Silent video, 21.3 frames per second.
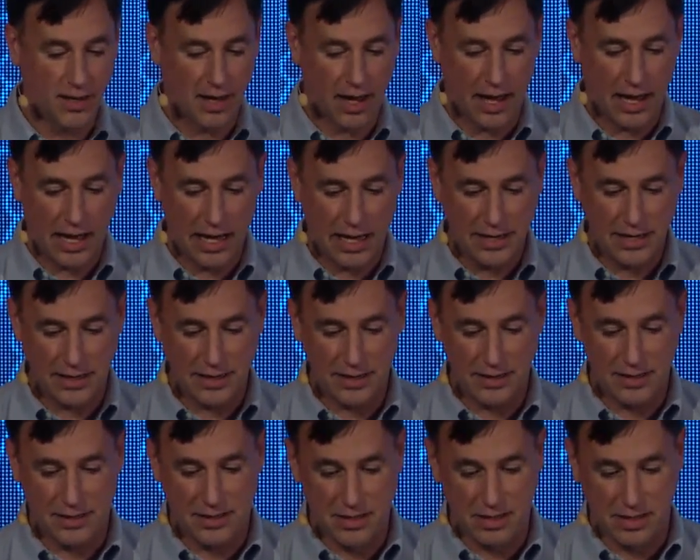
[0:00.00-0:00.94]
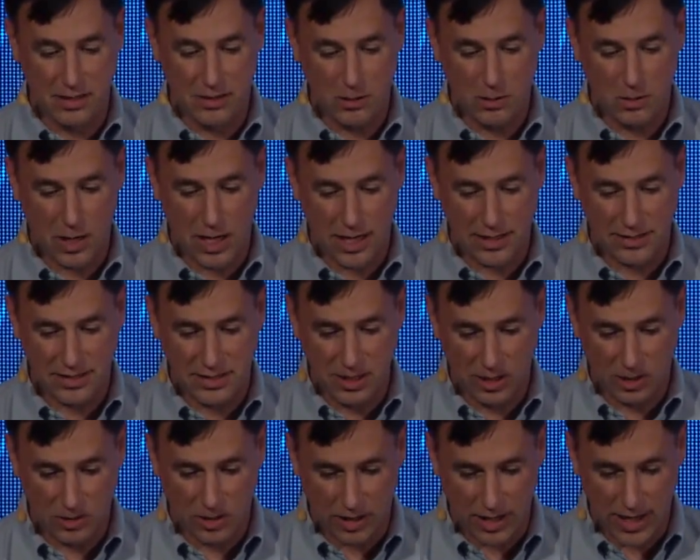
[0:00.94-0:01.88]
to
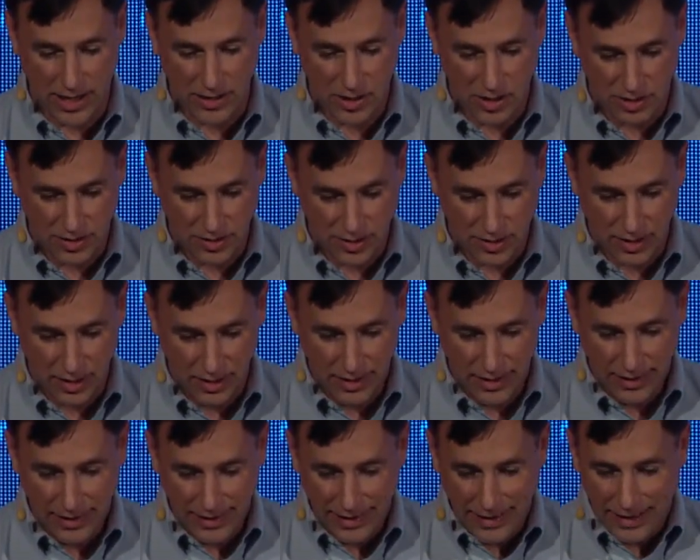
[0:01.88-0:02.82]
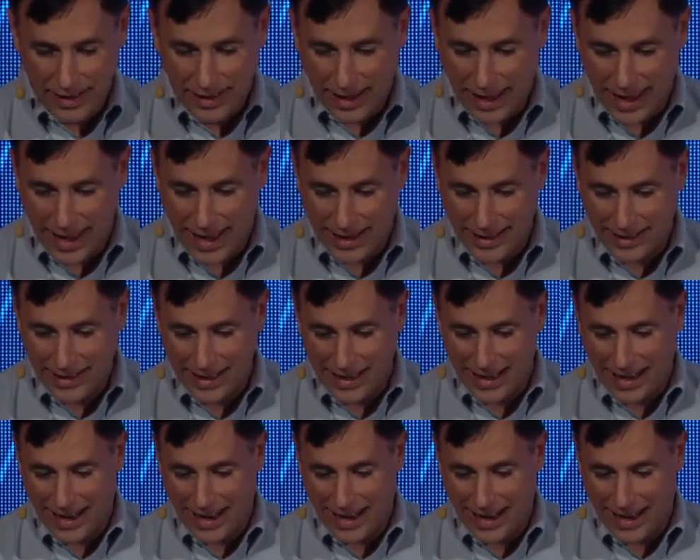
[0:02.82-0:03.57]
steal credentials. And